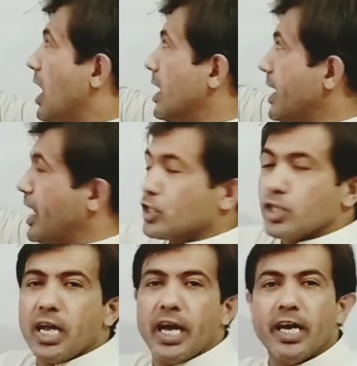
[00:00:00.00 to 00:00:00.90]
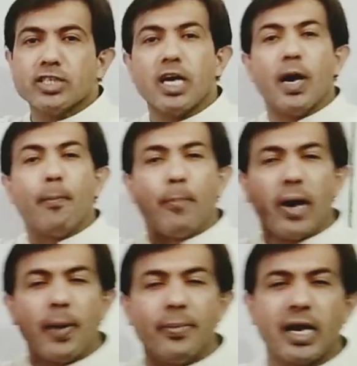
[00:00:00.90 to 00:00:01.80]
A nation has a
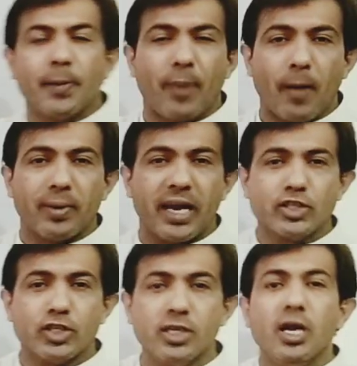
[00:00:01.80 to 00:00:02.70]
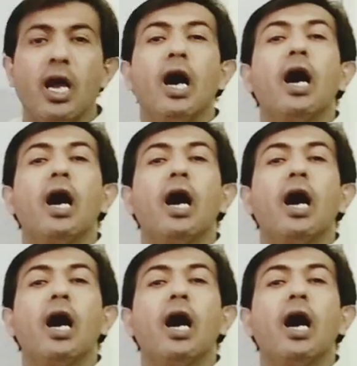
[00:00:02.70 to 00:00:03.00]
permanent population,